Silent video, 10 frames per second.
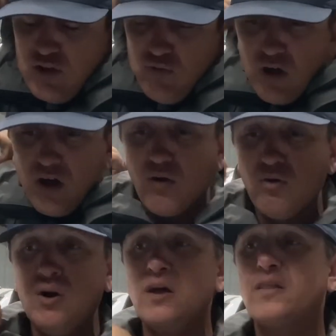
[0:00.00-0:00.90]

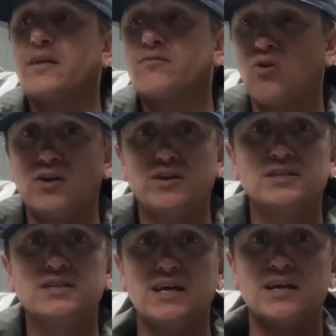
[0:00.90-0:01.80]
know that if
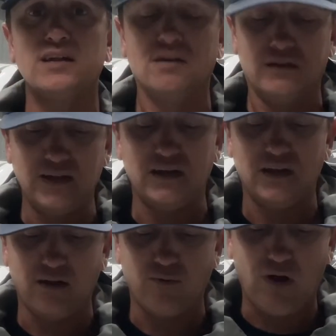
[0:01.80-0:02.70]
Grundens did it, they
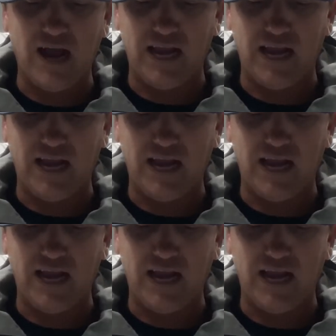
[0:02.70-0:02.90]
did it right.